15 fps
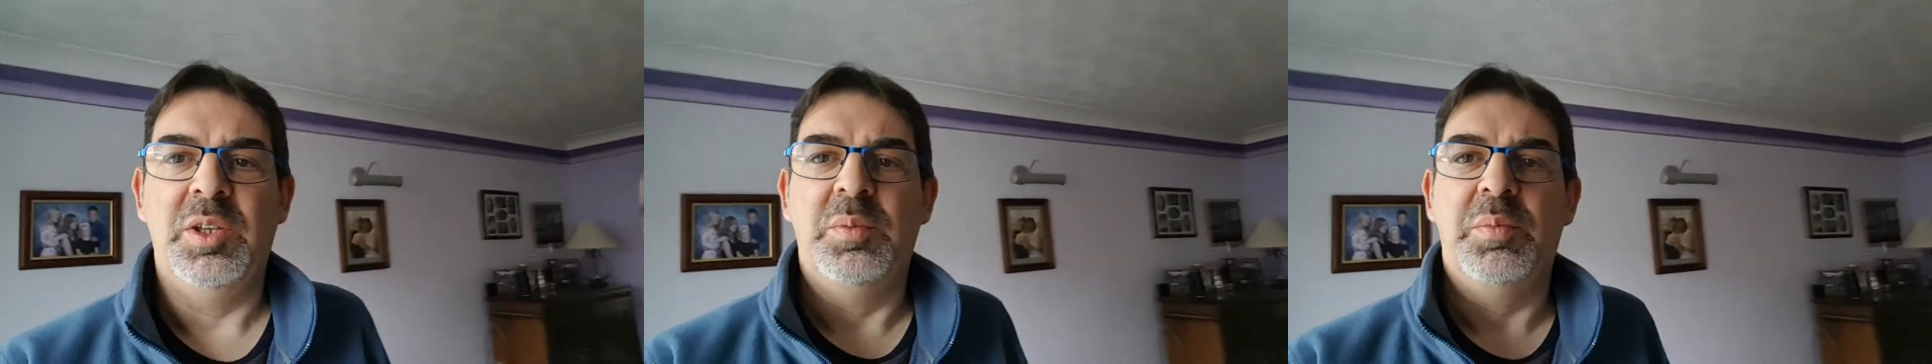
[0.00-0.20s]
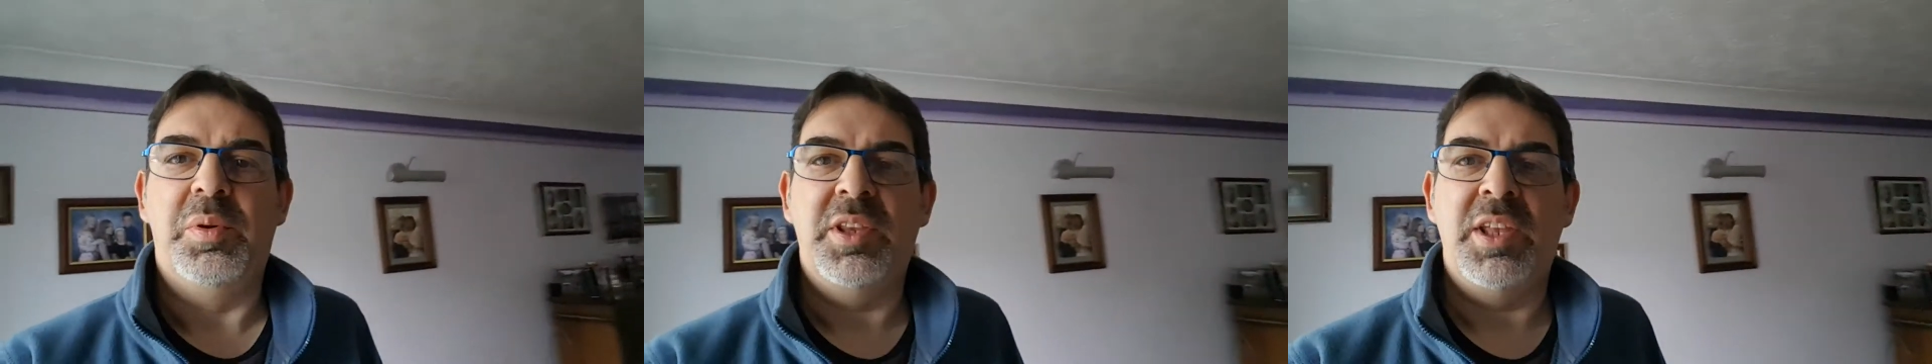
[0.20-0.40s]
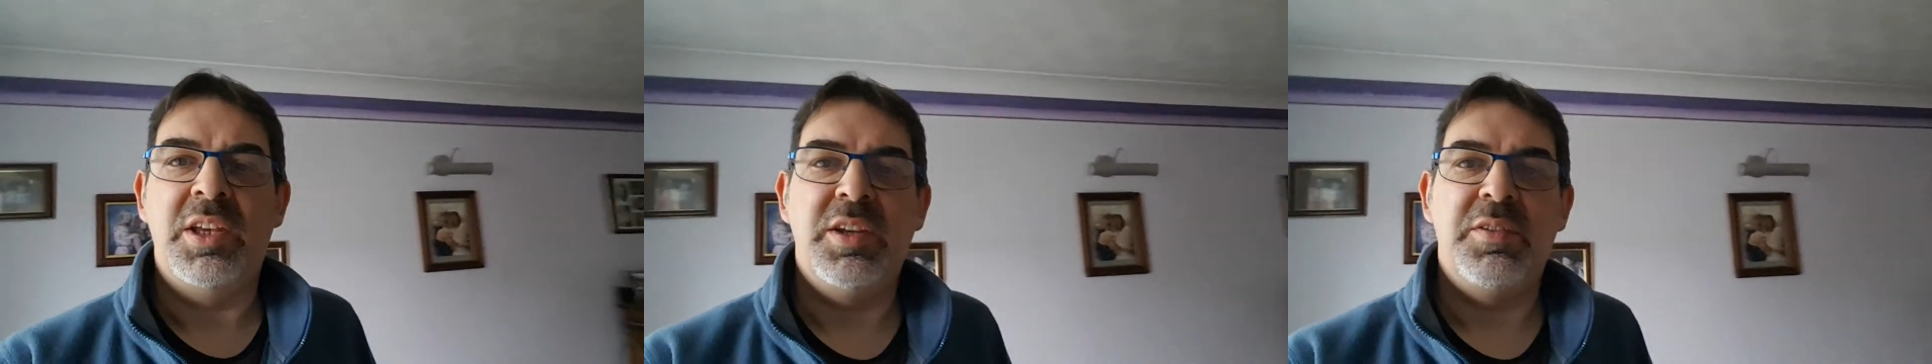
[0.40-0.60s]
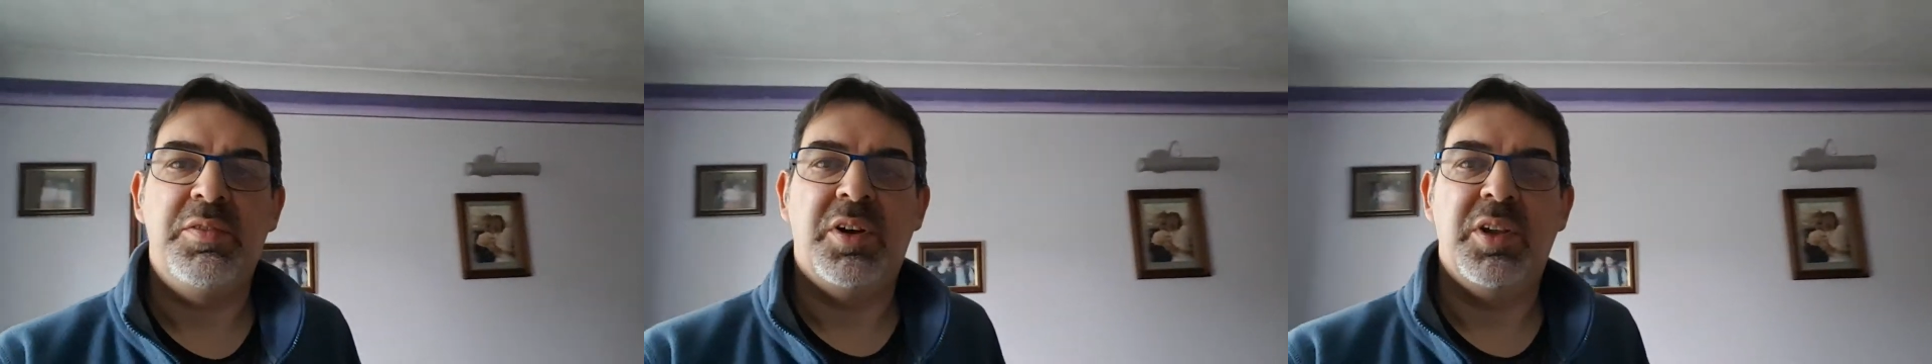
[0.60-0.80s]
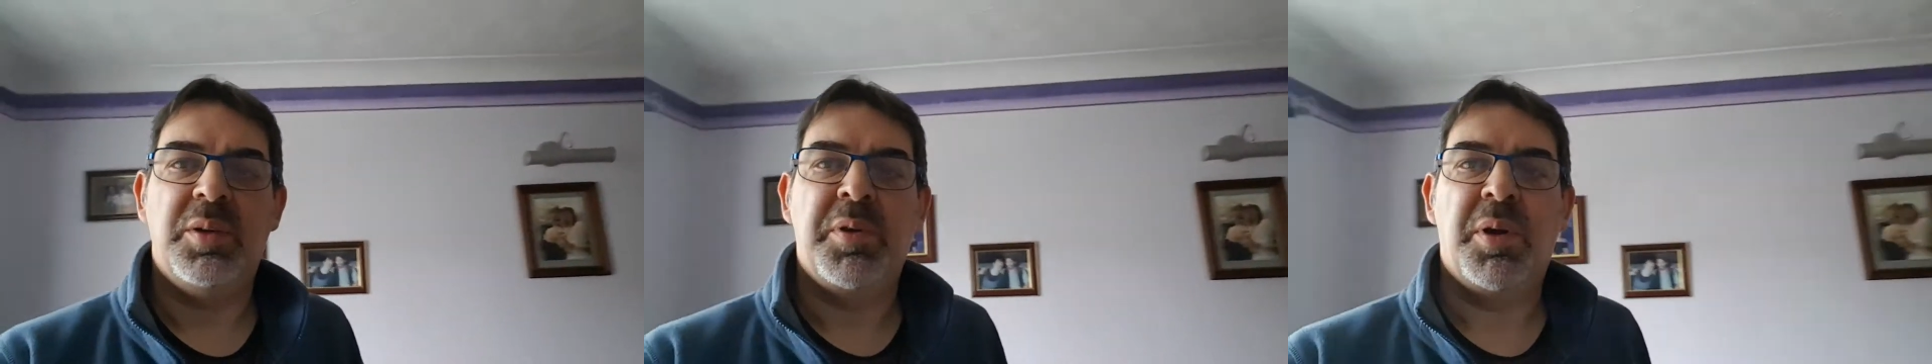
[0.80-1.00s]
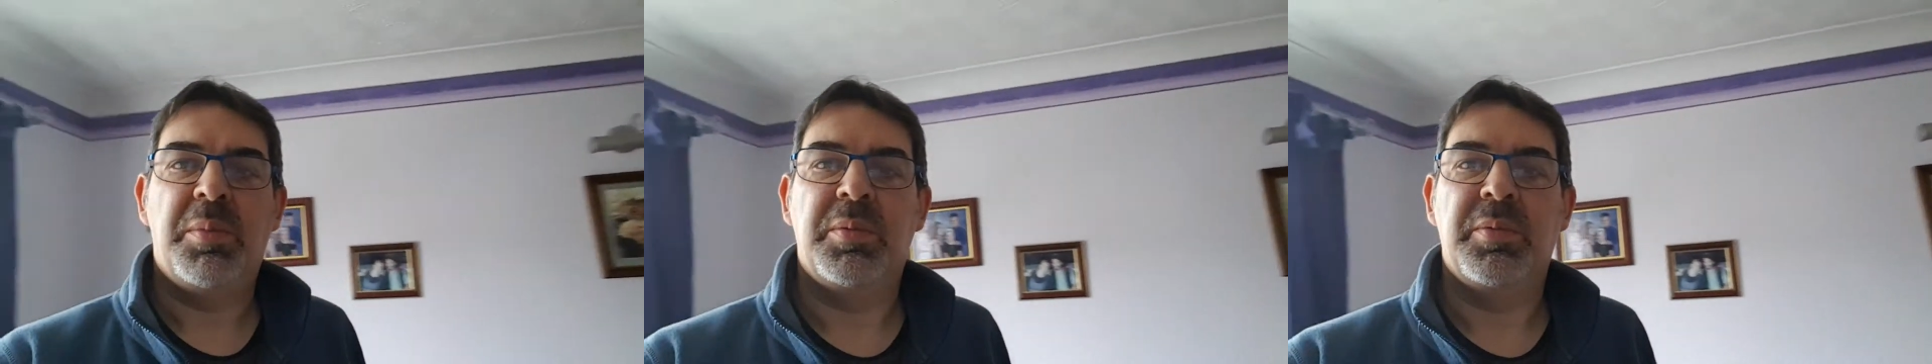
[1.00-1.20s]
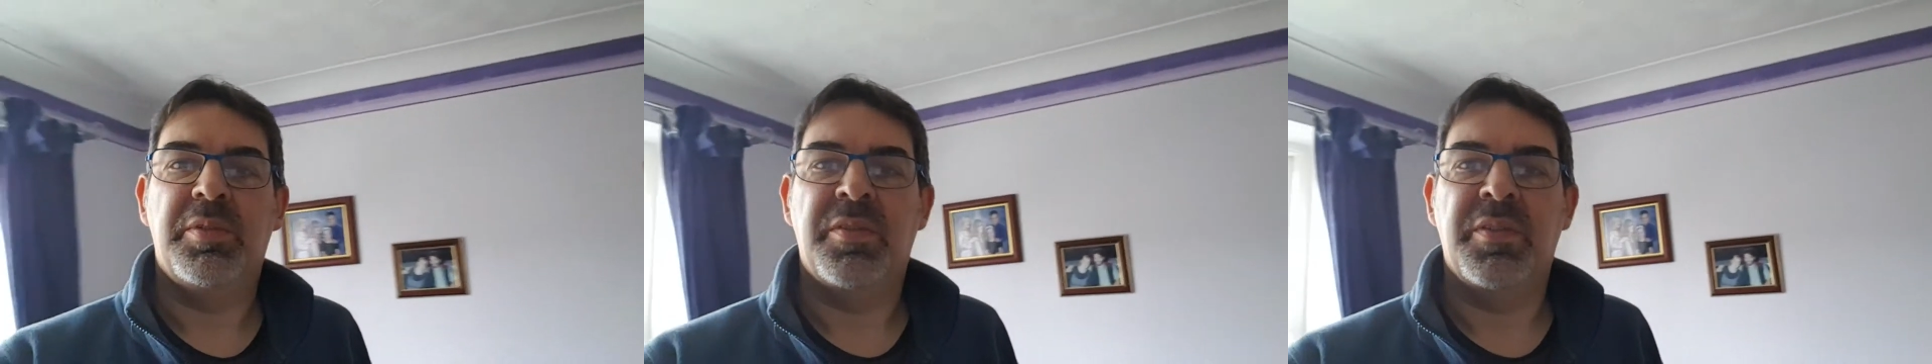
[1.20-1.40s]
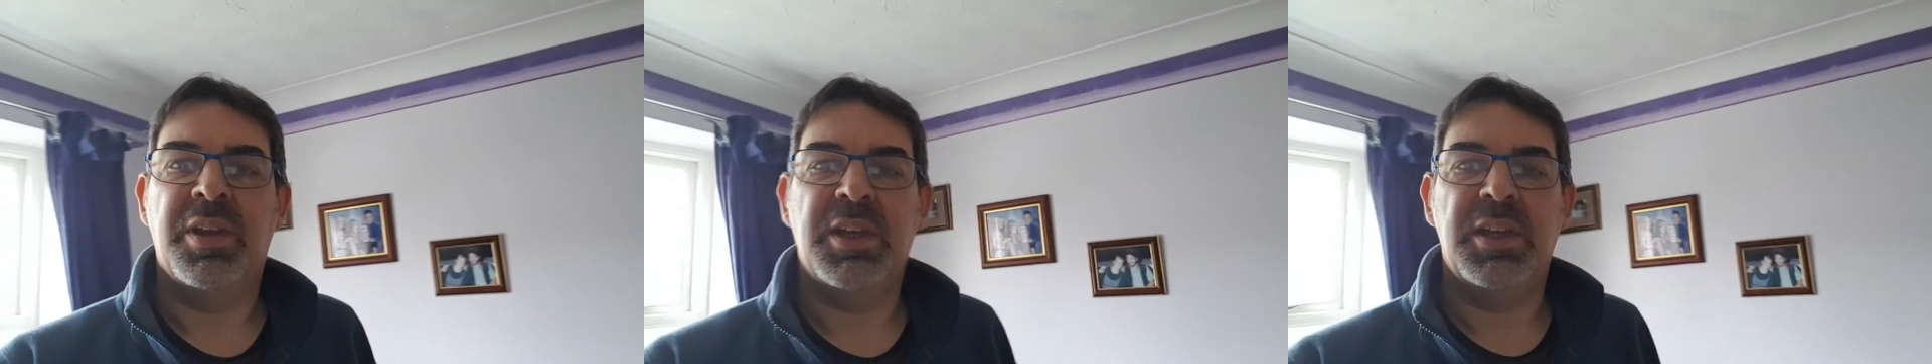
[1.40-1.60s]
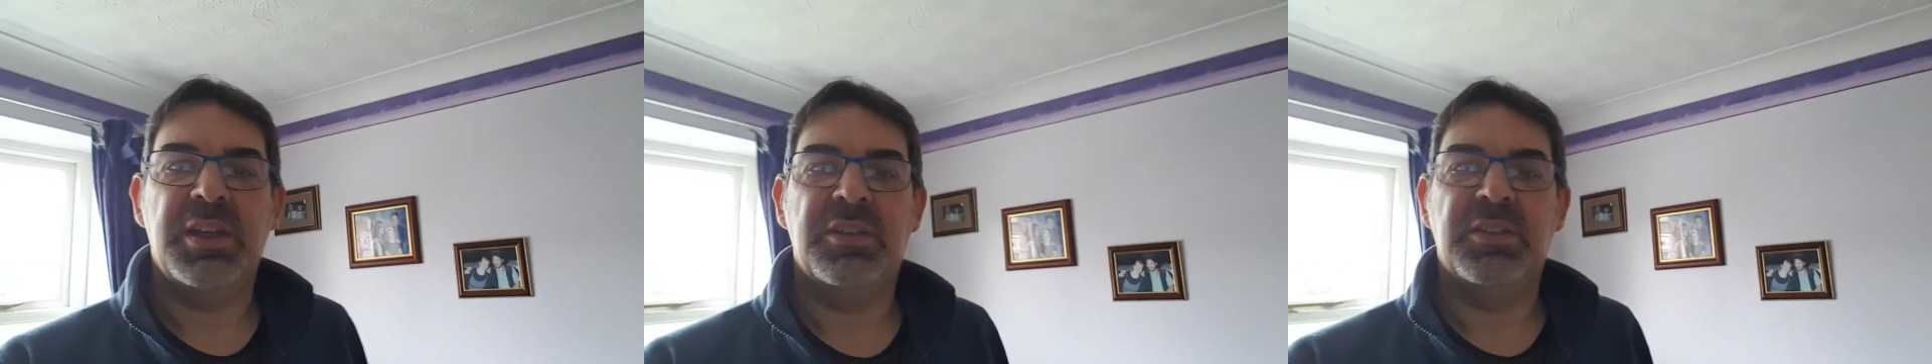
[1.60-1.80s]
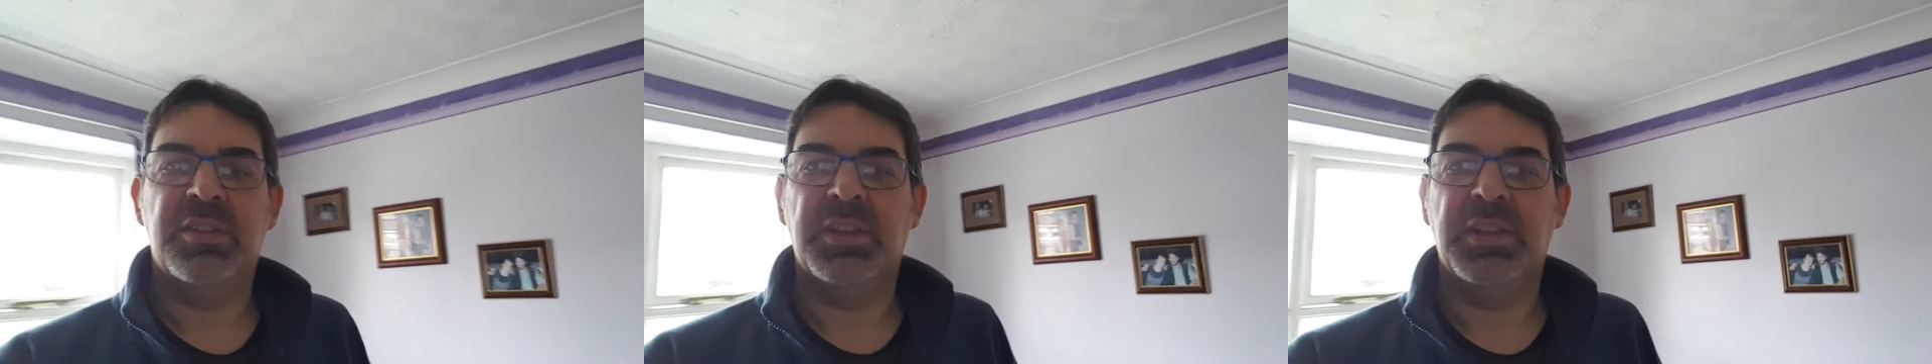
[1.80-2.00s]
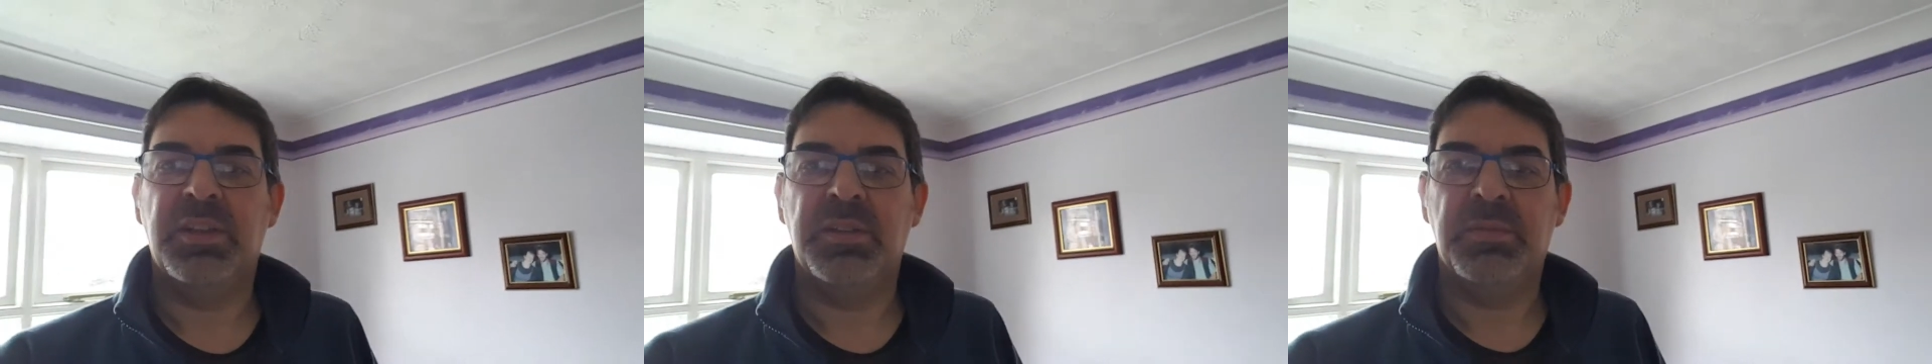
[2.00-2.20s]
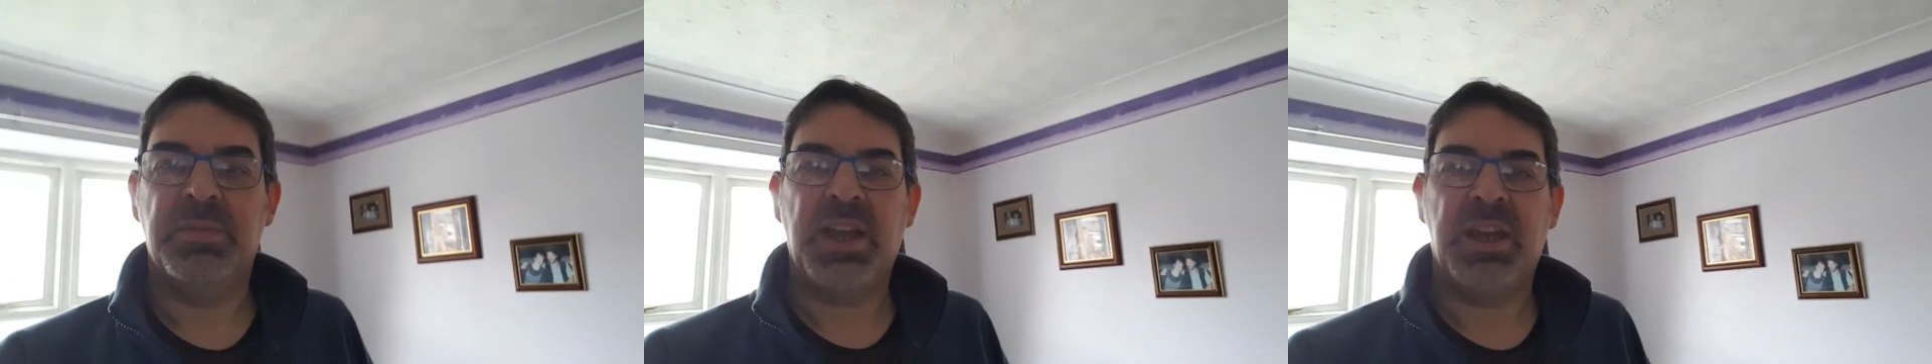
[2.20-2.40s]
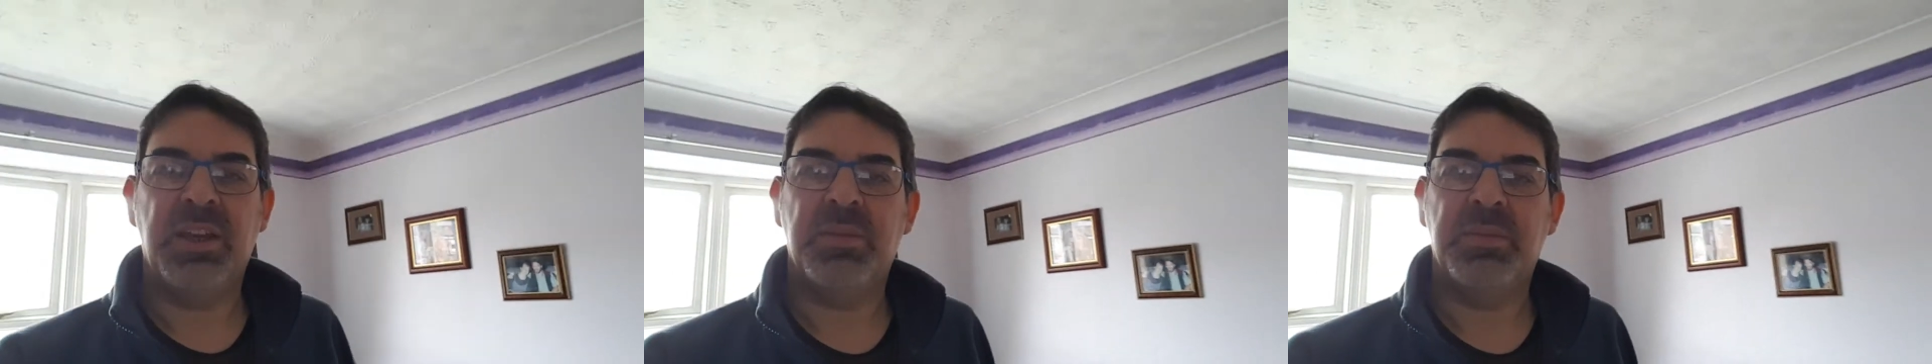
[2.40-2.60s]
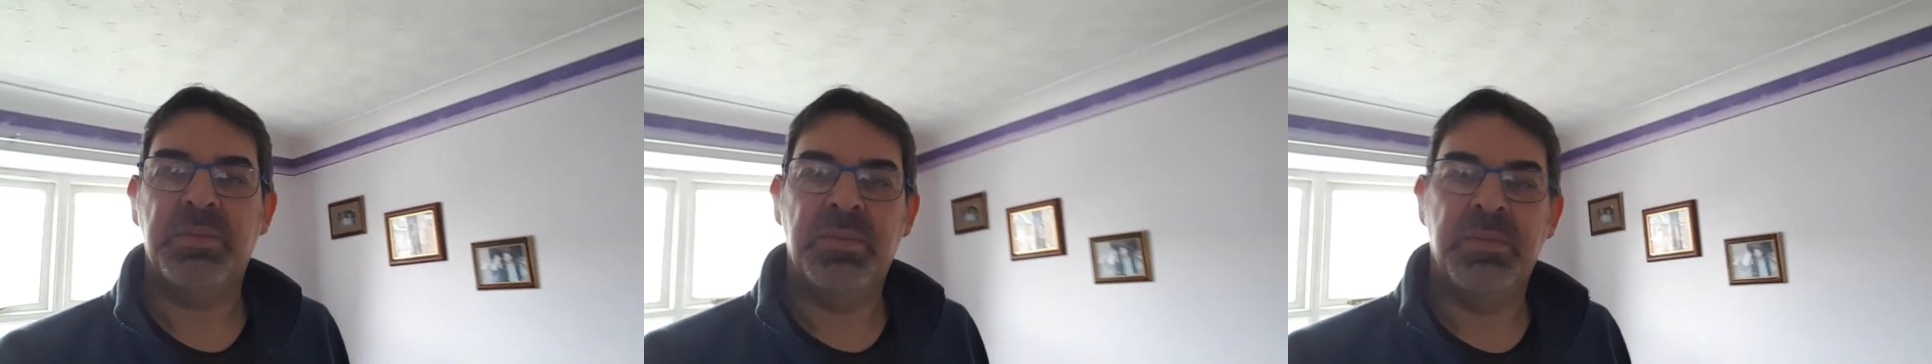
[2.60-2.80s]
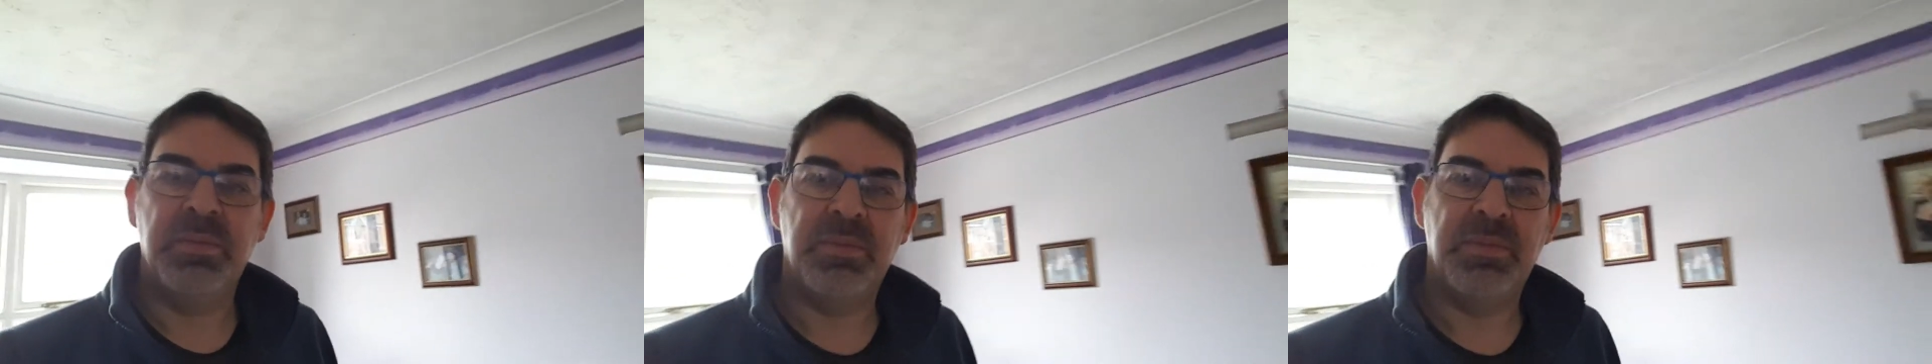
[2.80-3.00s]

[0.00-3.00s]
but then you've got the problem of leads and getting them